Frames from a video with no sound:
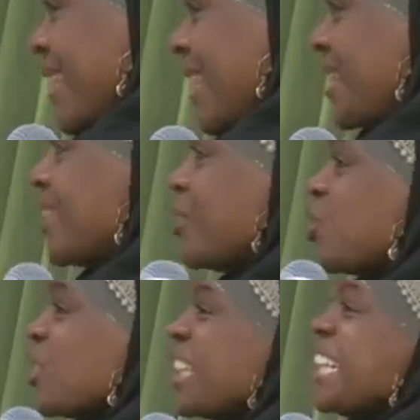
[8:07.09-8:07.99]
And
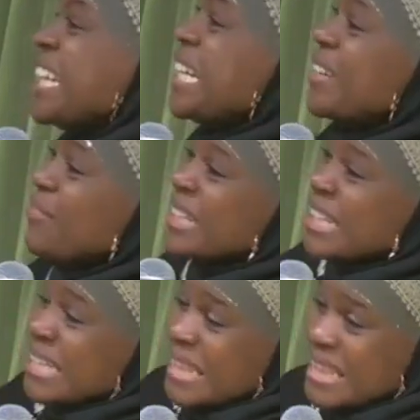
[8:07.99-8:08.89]
literally, even
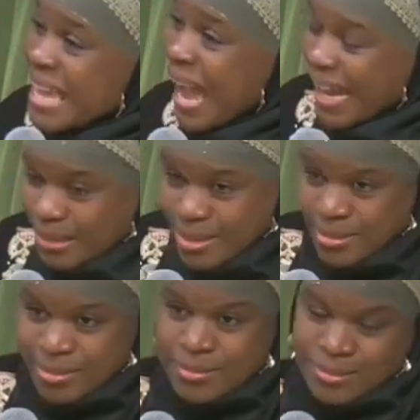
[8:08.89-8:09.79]
in that,
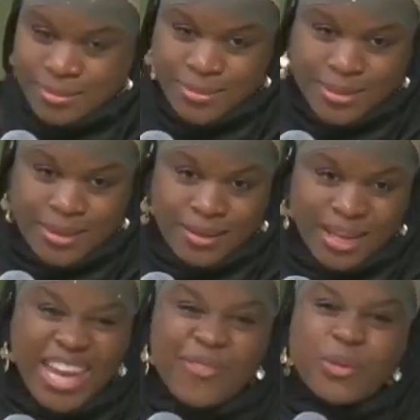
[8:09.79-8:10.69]

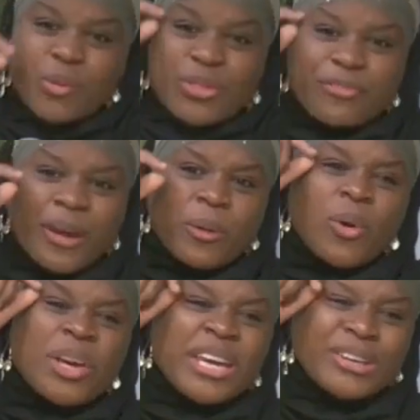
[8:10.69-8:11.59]
even with
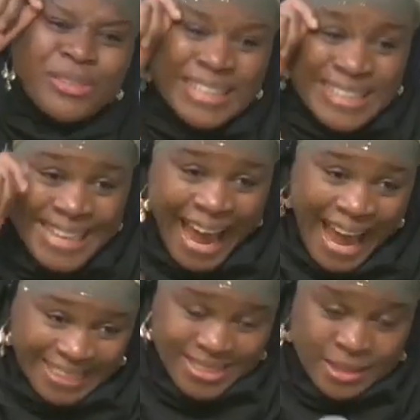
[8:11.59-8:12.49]
Pharaoh hearing
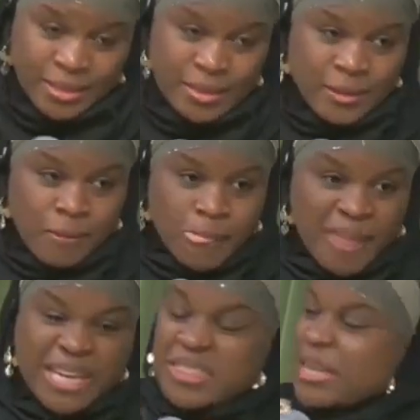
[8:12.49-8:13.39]
that,
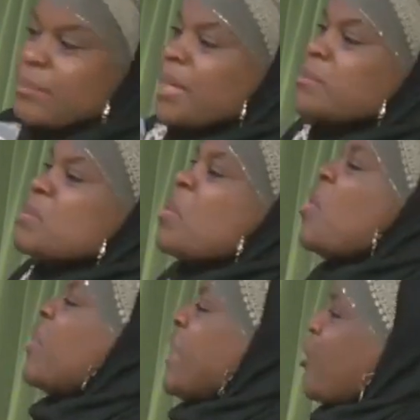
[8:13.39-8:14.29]
he then becomes
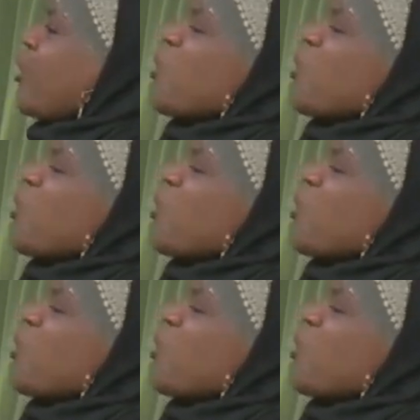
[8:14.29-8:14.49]
more angry,